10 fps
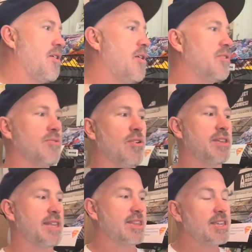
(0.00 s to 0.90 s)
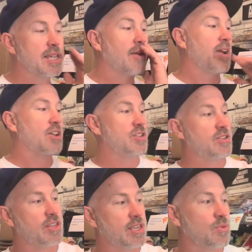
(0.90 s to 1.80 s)
all they're all in. Like this cover actually.
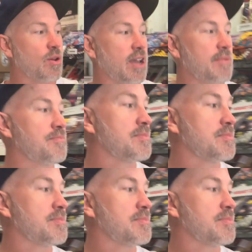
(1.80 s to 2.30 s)
So this is why